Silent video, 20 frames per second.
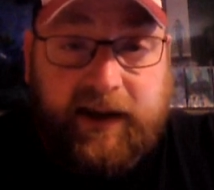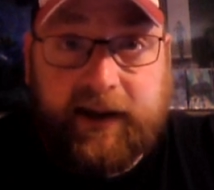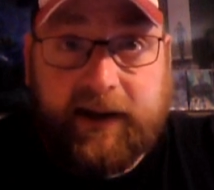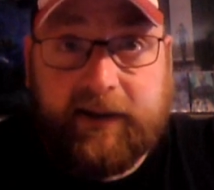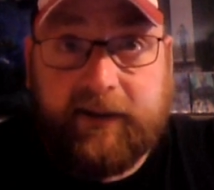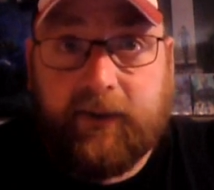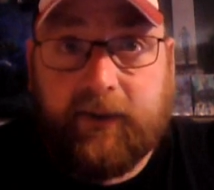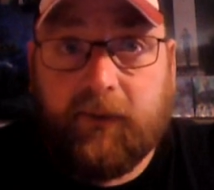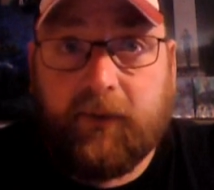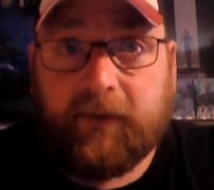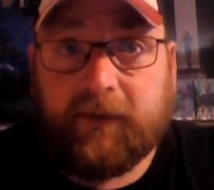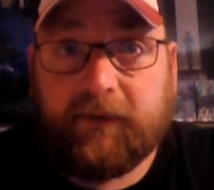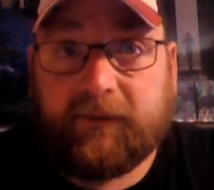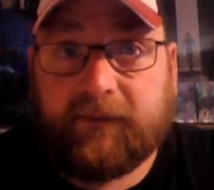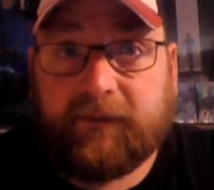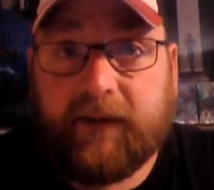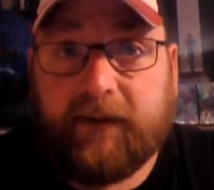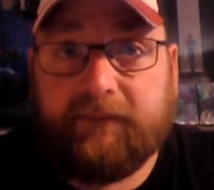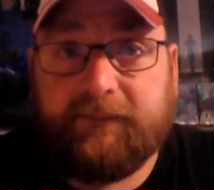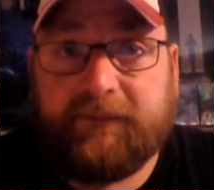and ordered
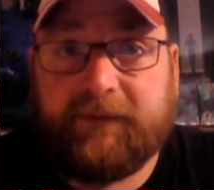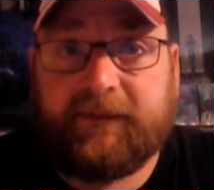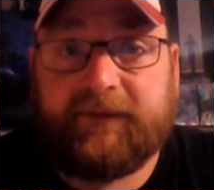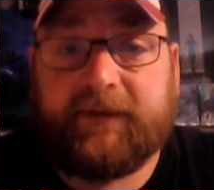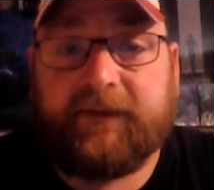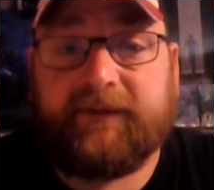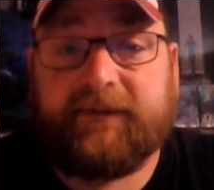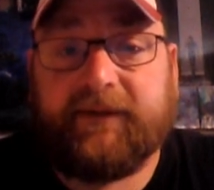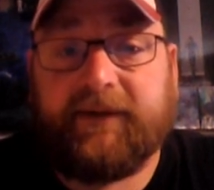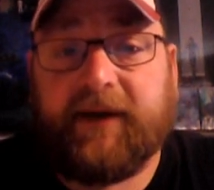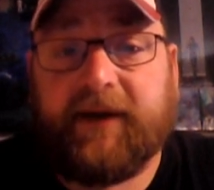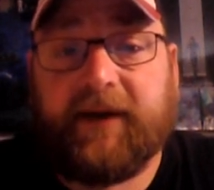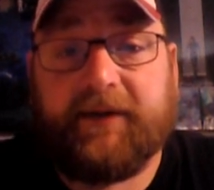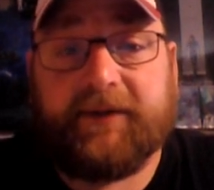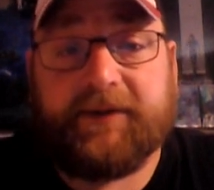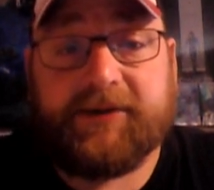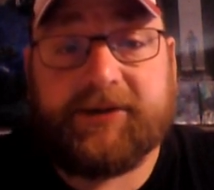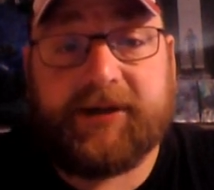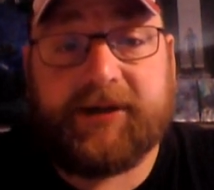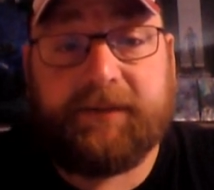something just to see how
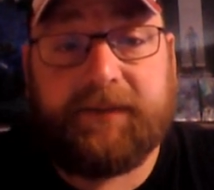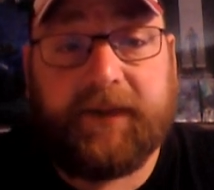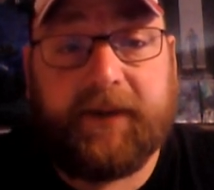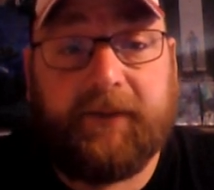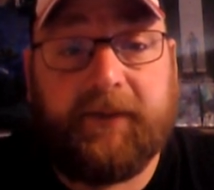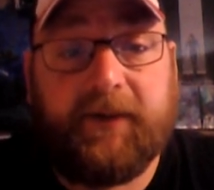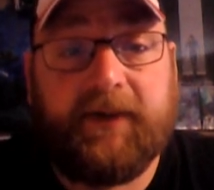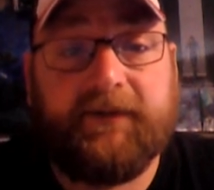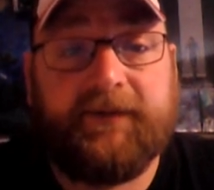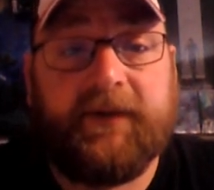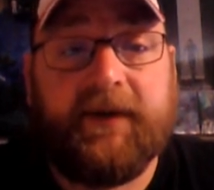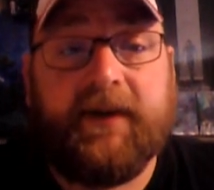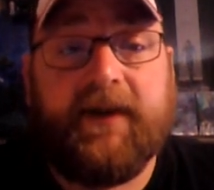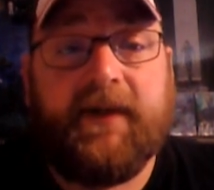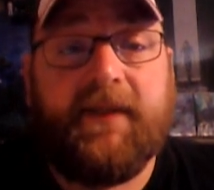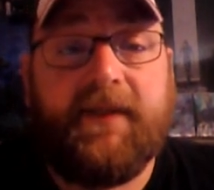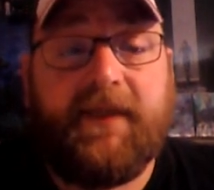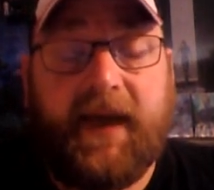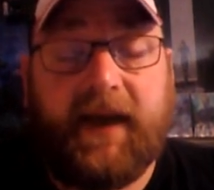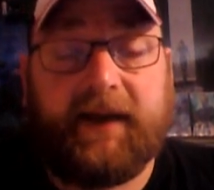their shipping was.
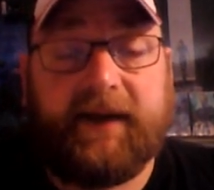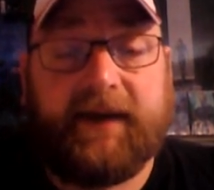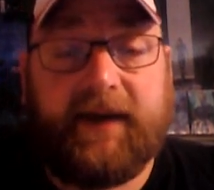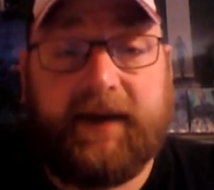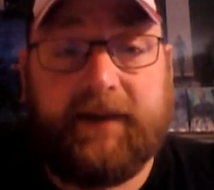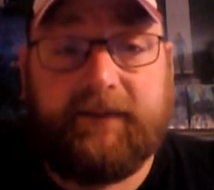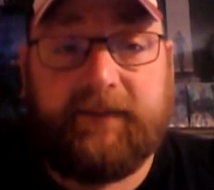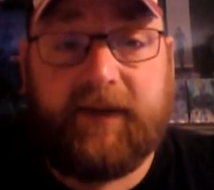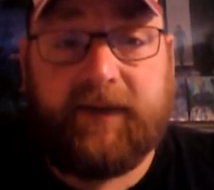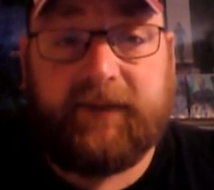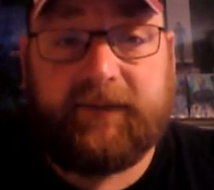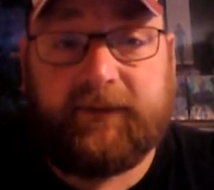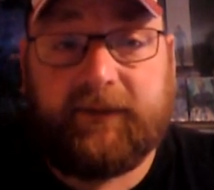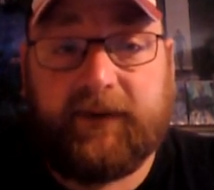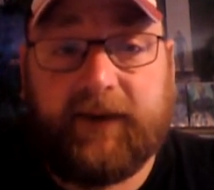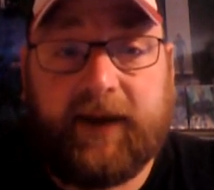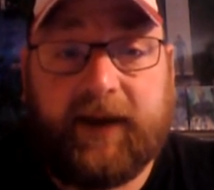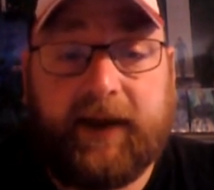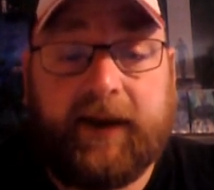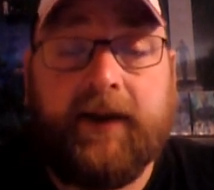That came
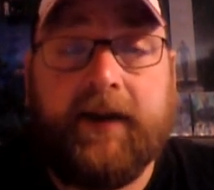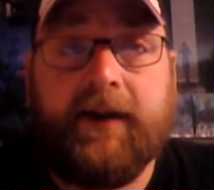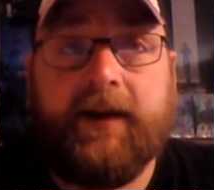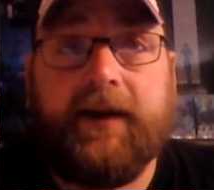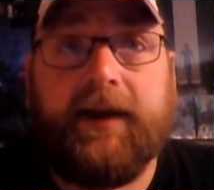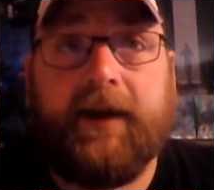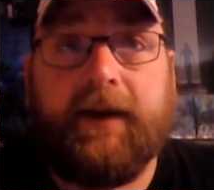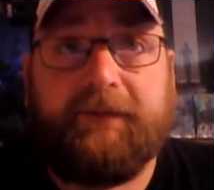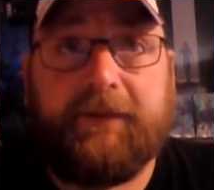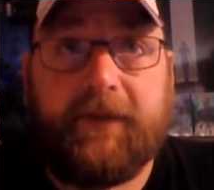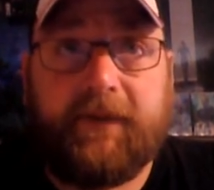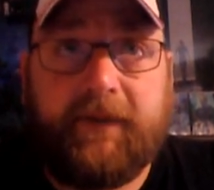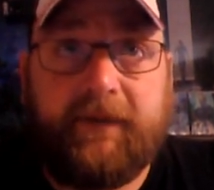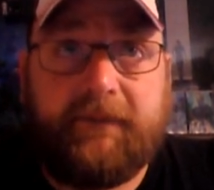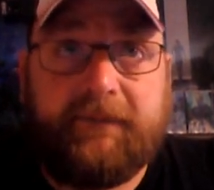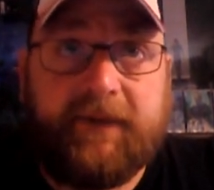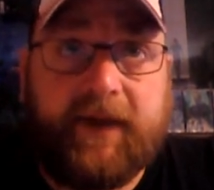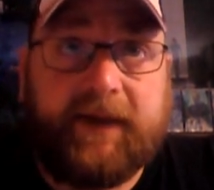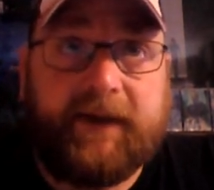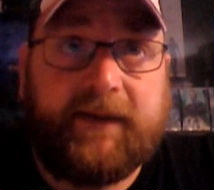yesterday. If you're
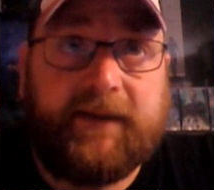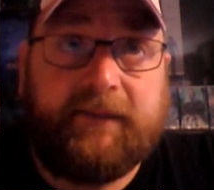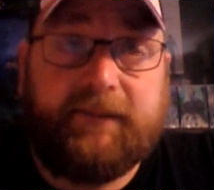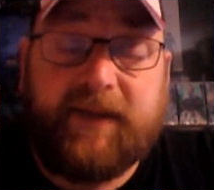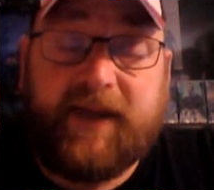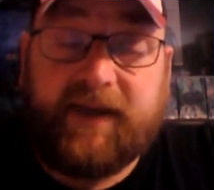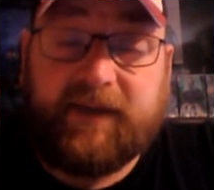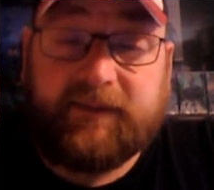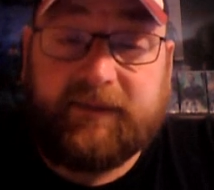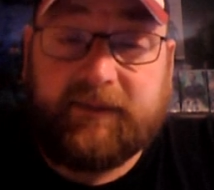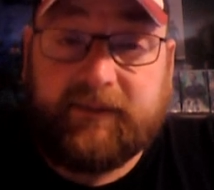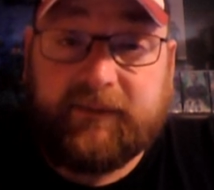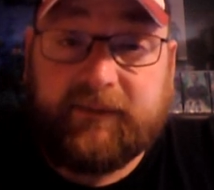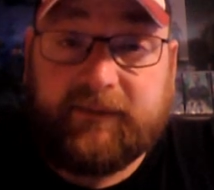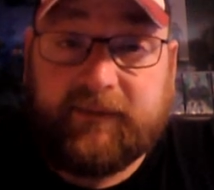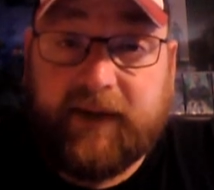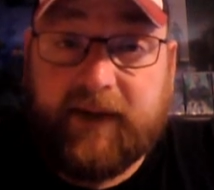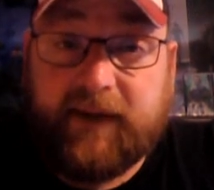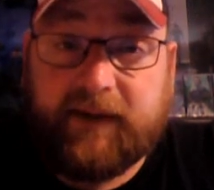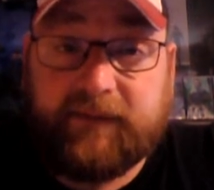a fan of the Blast of the
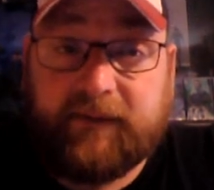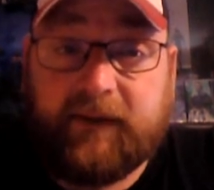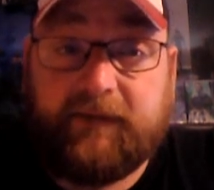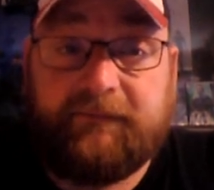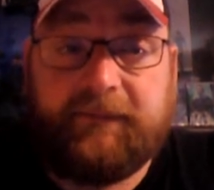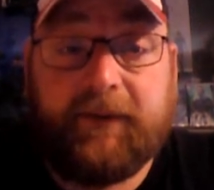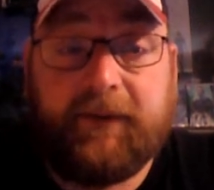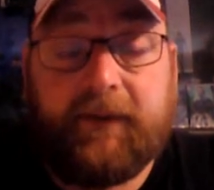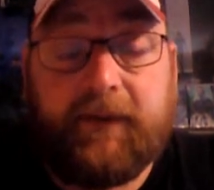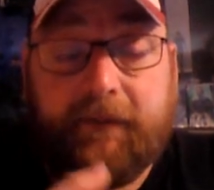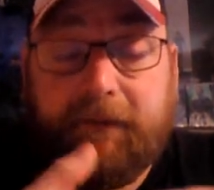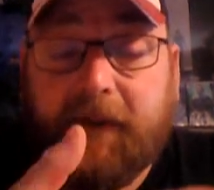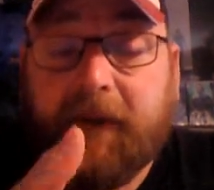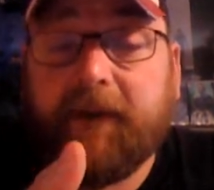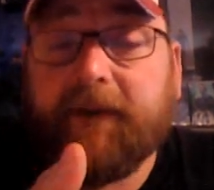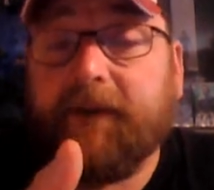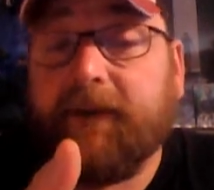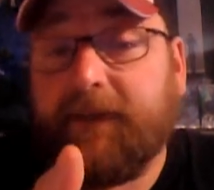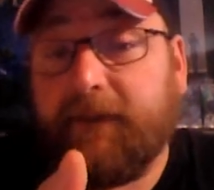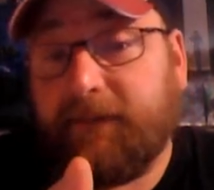Stash, if you're a
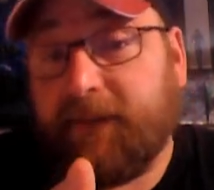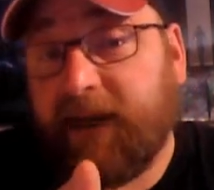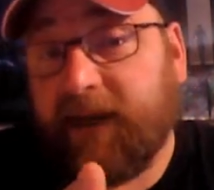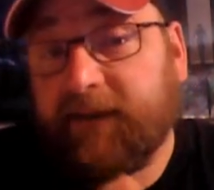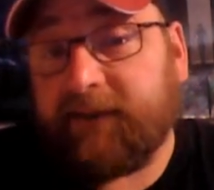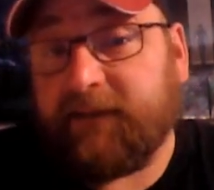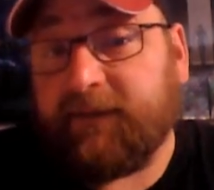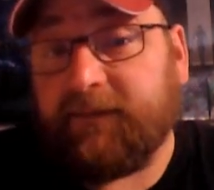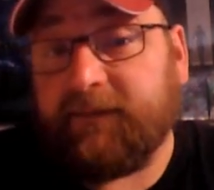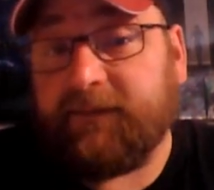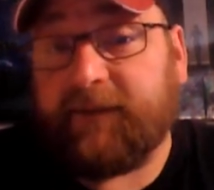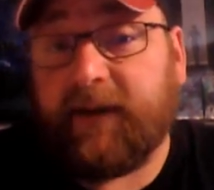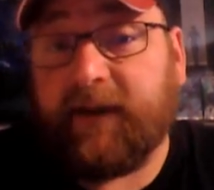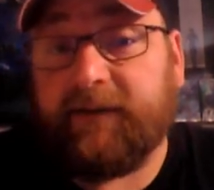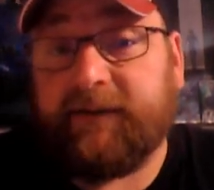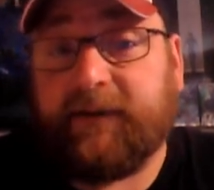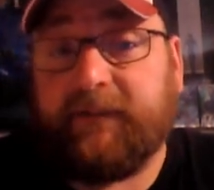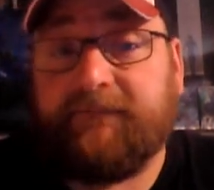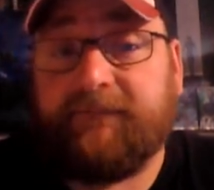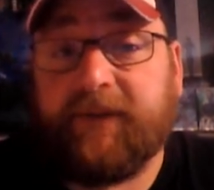part of the Blast of the
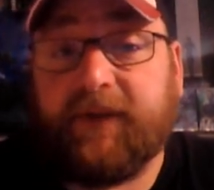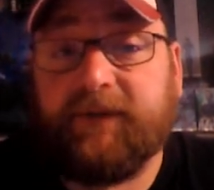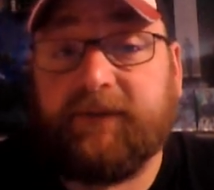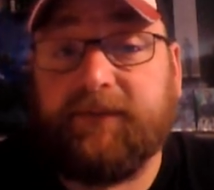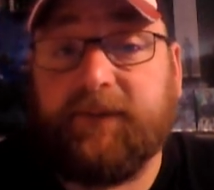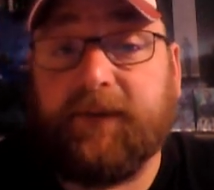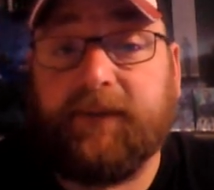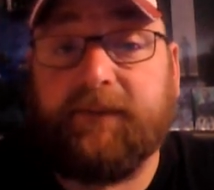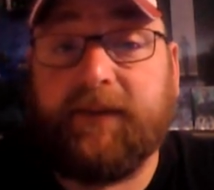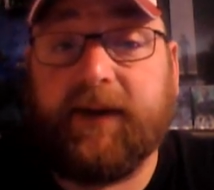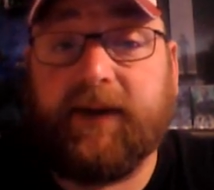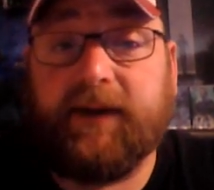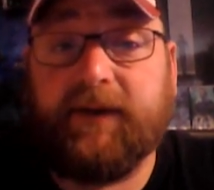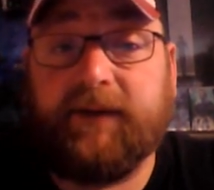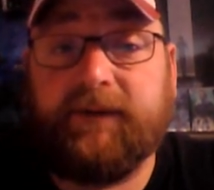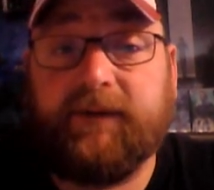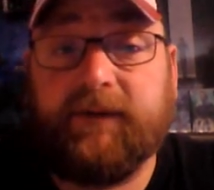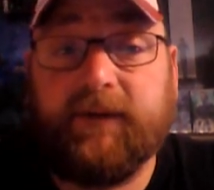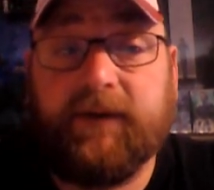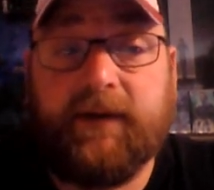Stash Facebook
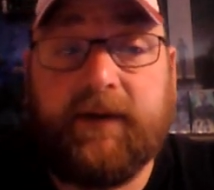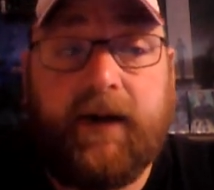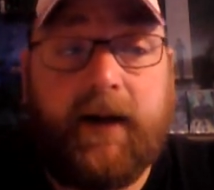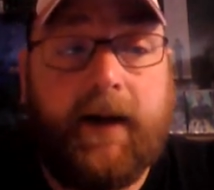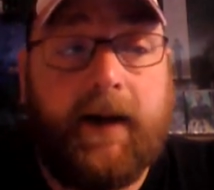page,